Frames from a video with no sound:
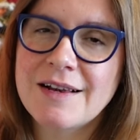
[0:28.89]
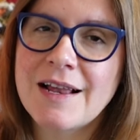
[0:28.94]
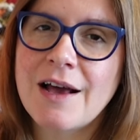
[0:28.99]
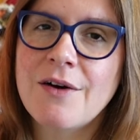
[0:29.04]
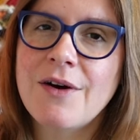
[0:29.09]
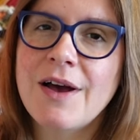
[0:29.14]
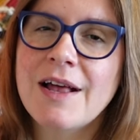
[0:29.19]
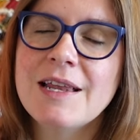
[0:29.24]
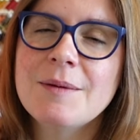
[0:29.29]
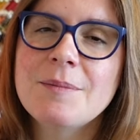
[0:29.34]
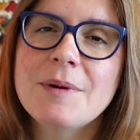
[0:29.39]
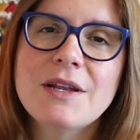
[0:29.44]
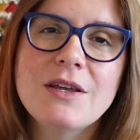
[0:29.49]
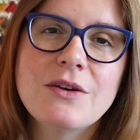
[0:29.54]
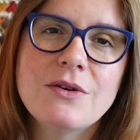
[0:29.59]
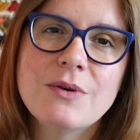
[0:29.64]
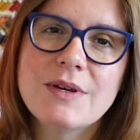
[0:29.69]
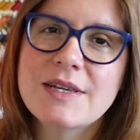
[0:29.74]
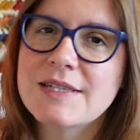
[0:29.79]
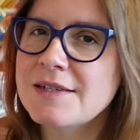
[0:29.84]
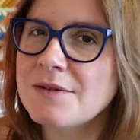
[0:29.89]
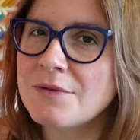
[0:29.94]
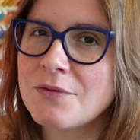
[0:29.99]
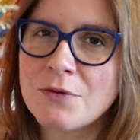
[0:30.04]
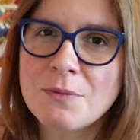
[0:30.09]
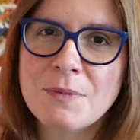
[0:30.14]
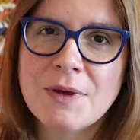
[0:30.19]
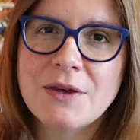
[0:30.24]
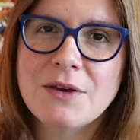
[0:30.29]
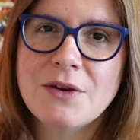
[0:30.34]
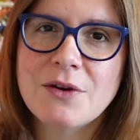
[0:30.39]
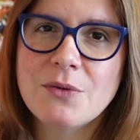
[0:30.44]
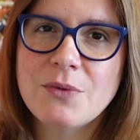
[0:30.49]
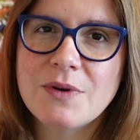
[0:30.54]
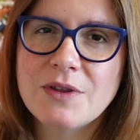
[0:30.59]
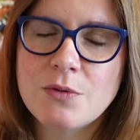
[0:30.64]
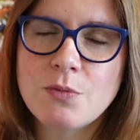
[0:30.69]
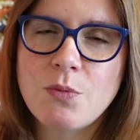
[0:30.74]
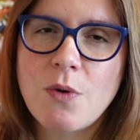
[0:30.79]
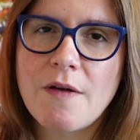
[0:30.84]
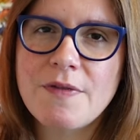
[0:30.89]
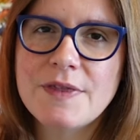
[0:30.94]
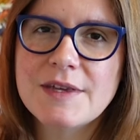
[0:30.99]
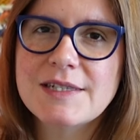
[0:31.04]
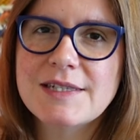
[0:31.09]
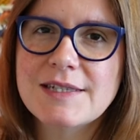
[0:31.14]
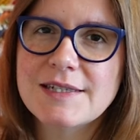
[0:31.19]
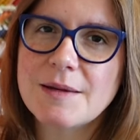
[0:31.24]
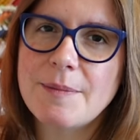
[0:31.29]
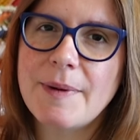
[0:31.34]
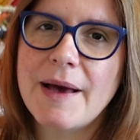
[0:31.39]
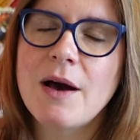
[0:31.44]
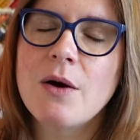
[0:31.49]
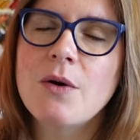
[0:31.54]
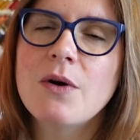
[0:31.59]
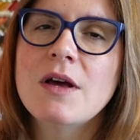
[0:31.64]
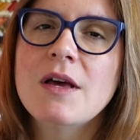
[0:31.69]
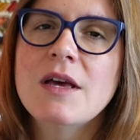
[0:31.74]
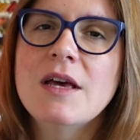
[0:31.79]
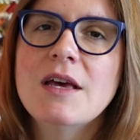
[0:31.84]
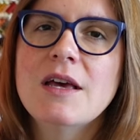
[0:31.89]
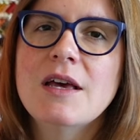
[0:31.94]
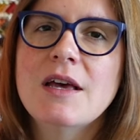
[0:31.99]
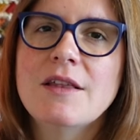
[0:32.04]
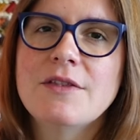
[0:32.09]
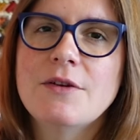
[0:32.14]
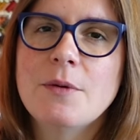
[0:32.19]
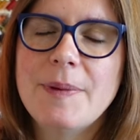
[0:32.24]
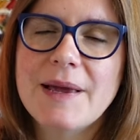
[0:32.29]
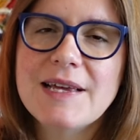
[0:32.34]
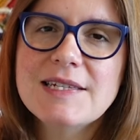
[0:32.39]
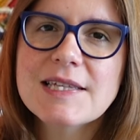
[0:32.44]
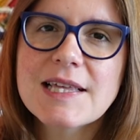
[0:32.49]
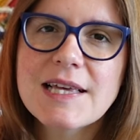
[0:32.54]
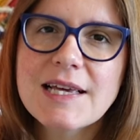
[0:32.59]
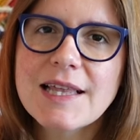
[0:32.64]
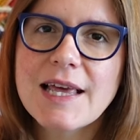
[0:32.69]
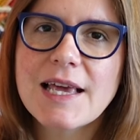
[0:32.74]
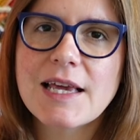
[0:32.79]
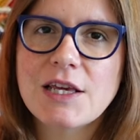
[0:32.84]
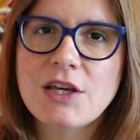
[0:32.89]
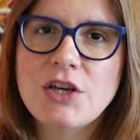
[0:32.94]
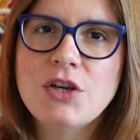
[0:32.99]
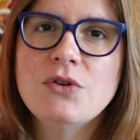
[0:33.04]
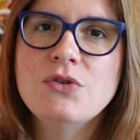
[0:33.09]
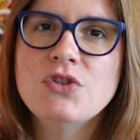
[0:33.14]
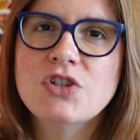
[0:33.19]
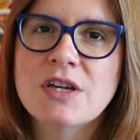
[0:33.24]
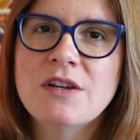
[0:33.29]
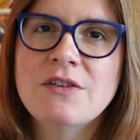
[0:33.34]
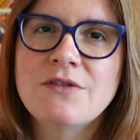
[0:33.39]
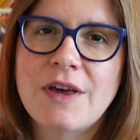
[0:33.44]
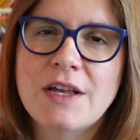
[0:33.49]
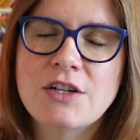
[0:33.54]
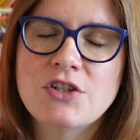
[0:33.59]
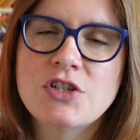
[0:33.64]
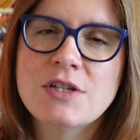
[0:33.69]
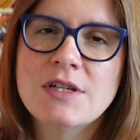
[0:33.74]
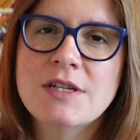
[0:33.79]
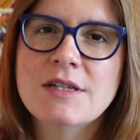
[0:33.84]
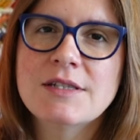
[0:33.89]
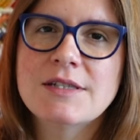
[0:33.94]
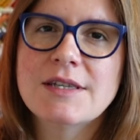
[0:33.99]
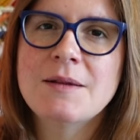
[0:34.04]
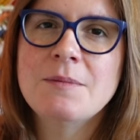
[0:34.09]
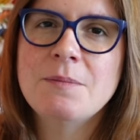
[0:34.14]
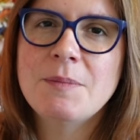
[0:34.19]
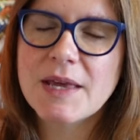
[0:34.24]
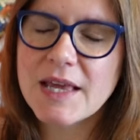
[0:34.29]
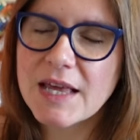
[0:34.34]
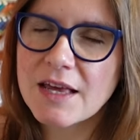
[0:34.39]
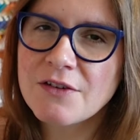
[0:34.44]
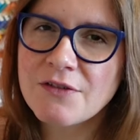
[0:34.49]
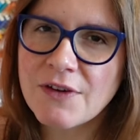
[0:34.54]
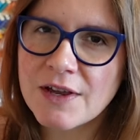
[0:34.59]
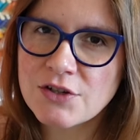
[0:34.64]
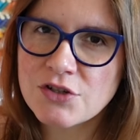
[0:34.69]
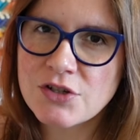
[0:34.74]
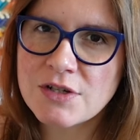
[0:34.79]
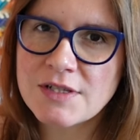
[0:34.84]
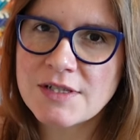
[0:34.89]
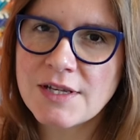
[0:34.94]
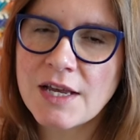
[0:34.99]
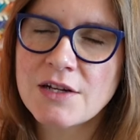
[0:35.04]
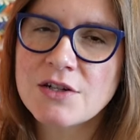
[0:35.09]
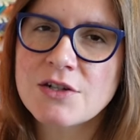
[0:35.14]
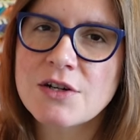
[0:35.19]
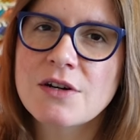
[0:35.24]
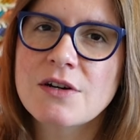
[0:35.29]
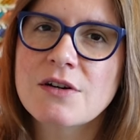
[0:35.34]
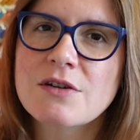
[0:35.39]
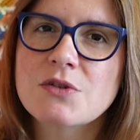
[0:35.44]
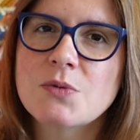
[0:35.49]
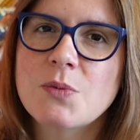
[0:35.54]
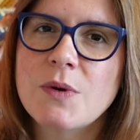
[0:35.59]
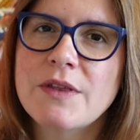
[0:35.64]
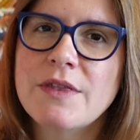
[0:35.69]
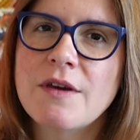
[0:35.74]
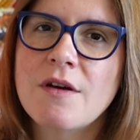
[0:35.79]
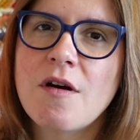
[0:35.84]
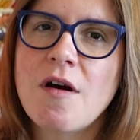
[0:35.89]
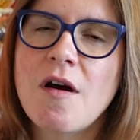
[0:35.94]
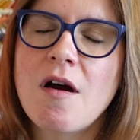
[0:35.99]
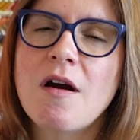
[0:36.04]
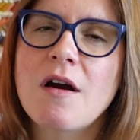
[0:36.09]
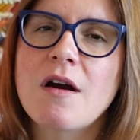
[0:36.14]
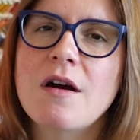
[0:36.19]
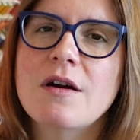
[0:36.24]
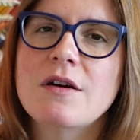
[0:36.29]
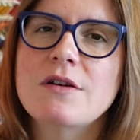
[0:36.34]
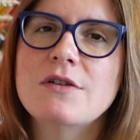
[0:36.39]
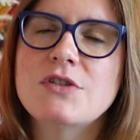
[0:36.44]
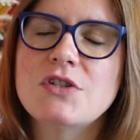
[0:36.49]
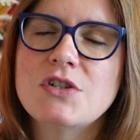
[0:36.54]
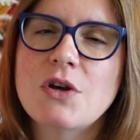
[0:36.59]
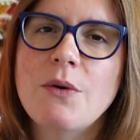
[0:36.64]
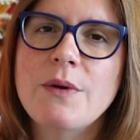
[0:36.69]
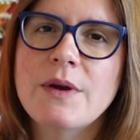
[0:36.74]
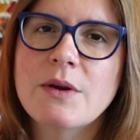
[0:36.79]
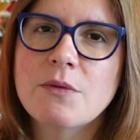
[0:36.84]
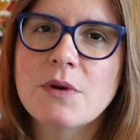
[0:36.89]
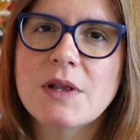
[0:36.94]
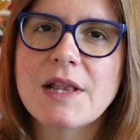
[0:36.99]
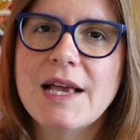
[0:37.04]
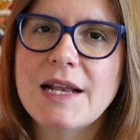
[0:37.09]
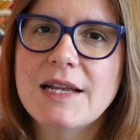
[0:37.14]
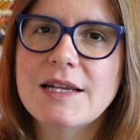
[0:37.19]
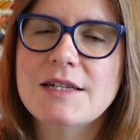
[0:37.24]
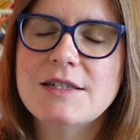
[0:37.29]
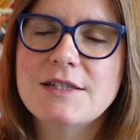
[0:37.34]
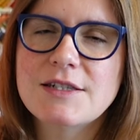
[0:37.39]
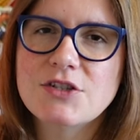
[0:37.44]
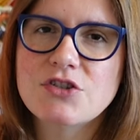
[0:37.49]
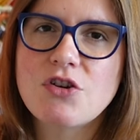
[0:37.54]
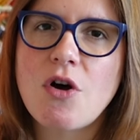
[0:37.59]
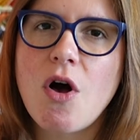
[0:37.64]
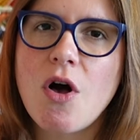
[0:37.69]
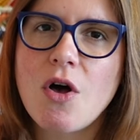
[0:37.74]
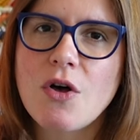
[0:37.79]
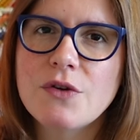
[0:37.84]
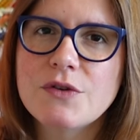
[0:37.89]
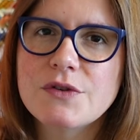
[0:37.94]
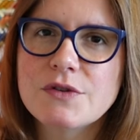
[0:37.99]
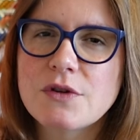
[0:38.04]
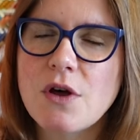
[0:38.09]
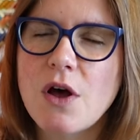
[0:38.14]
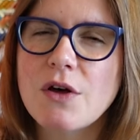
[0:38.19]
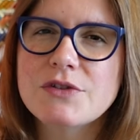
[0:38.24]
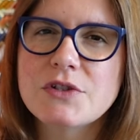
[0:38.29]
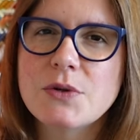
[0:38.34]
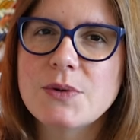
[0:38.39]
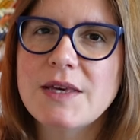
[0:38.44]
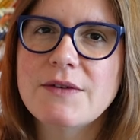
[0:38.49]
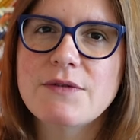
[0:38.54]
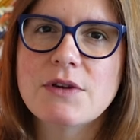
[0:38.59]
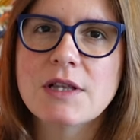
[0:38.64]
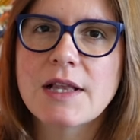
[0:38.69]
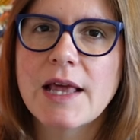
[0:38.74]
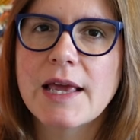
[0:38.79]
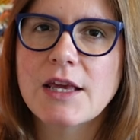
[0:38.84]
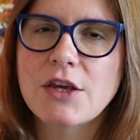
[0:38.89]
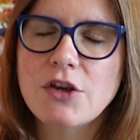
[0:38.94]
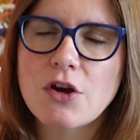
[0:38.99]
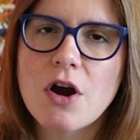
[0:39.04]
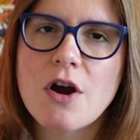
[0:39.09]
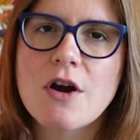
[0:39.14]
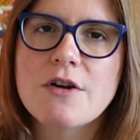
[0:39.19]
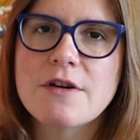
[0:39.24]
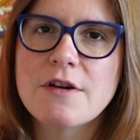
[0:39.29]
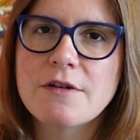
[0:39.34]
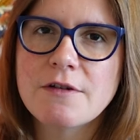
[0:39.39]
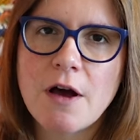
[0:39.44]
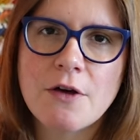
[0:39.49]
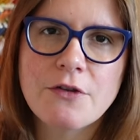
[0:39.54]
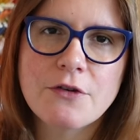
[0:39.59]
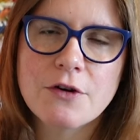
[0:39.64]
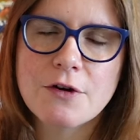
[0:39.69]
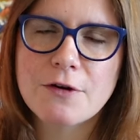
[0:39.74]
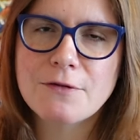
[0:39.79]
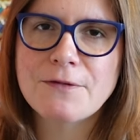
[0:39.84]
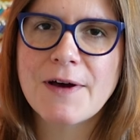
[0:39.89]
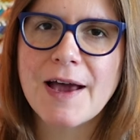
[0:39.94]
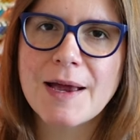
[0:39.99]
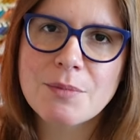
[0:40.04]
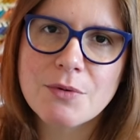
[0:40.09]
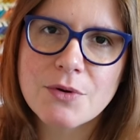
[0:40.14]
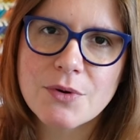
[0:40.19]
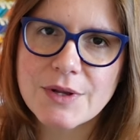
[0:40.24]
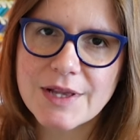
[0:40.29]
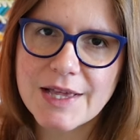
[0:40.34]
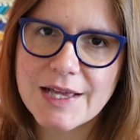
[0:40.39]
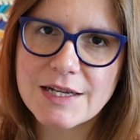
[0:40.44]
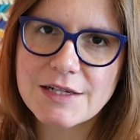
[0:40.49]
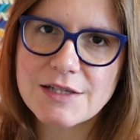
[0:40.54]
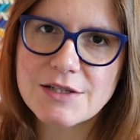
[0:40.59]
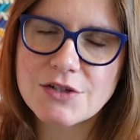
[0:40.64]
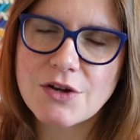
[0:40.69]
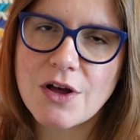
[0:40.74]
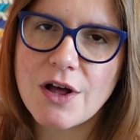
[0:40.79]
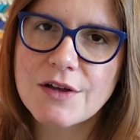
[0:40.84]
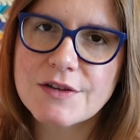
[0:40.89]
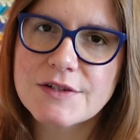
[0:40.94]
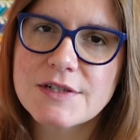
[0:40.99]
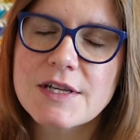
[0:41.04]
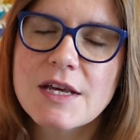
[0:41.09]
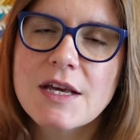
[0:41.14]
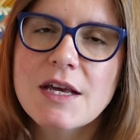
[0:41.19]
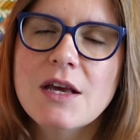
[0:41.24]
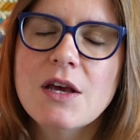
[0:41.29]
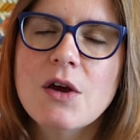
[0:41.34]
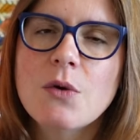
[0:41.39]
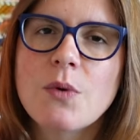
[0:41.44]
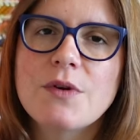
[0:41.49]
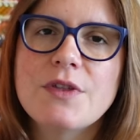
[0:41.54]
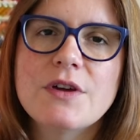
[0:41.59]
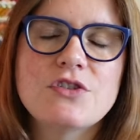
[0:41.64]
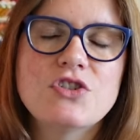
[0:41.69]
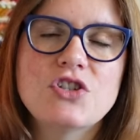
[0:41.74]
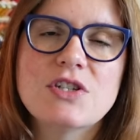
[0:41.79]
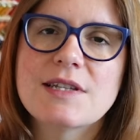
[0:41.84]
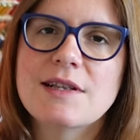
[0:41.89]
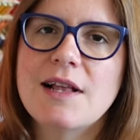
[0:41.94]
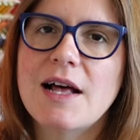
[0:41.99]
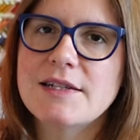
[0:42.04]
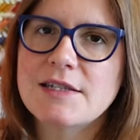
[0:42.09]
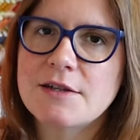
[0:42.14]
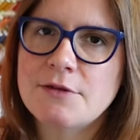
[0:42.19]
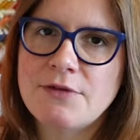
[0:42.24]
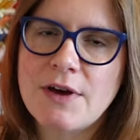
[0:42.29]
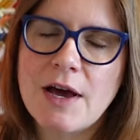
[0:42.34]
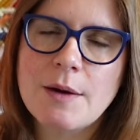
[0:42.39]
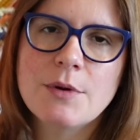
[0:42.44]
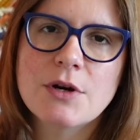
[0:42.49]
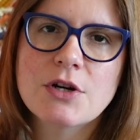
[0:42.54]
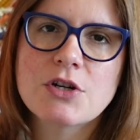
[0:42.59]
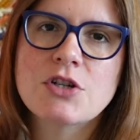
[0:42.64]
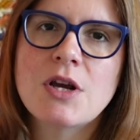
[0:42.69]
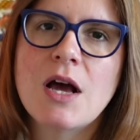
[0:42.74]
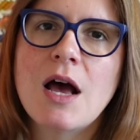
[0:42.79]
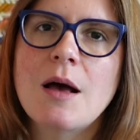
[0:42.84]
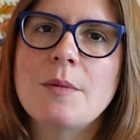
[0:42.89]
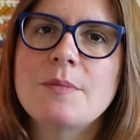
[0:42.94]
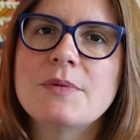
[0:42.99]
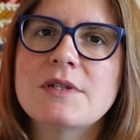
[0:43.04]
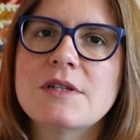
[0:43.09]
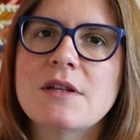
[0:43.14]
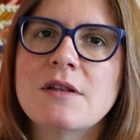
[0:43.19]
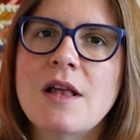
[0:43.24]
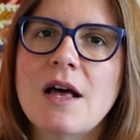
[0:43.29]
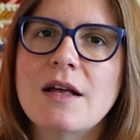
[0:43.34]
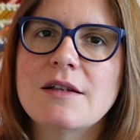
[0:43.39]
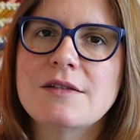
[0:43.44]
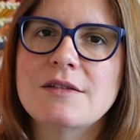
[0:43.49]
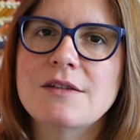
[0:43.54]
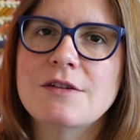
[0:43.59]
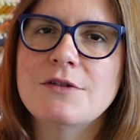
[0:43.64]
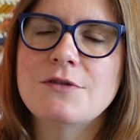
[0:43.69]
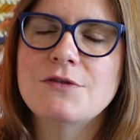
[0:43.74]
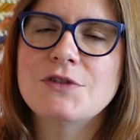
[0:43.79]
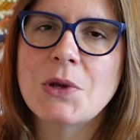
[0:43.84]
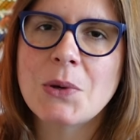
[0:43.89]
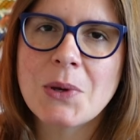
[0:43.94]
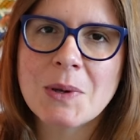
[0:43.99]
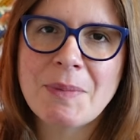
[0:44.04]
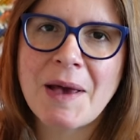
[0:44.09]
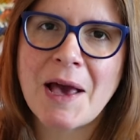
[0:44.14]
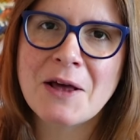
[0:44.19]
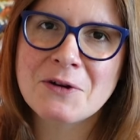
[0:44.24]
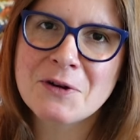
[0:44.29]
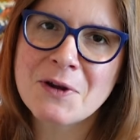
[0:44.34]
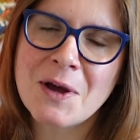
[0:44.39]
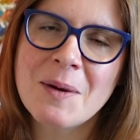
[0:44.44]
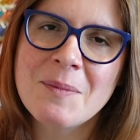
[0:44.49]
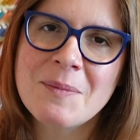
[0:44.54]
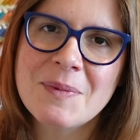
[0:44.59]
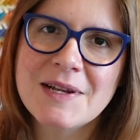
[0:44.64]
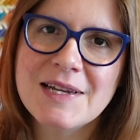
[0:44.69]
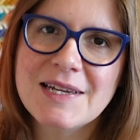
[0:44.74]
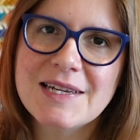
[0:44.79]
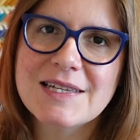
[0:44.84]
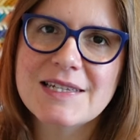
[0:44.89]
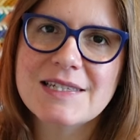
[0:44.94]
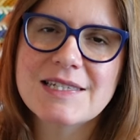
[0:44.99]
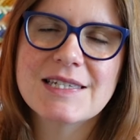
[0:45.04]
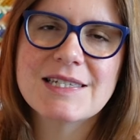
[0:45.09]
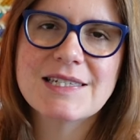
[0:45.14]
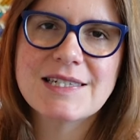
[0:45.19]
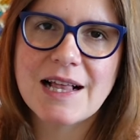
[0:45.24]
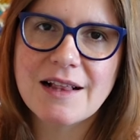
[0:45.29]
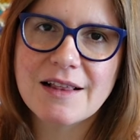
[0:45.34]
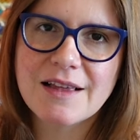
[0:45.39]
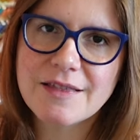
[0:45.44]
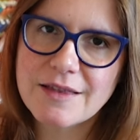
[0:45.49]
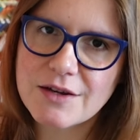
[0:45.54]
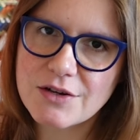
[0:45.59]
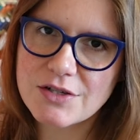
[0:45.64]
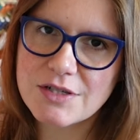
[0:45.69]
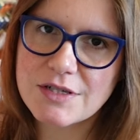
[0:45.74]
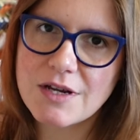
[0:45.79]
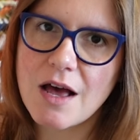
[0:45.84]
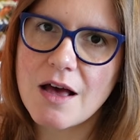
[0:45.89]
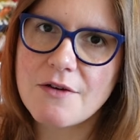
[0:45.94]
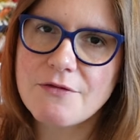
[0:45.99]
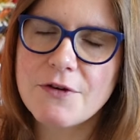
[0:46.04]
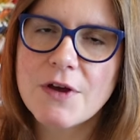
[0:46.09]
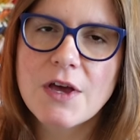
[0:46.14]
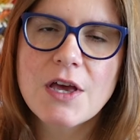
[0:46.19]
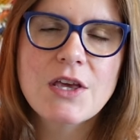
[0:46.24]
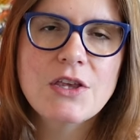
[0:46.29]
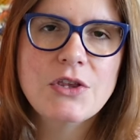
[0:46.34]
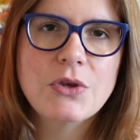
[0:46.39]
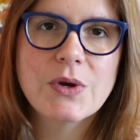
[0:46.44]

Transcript: Now, anybody who isn't familiar with what this is about, they're basically like huge conventions in big convention centers where there are sewing related stalls, also even like yarn and other fiber related stalls where there's just lots of fabric shops, lots of sewing pattern companies selling their stuff.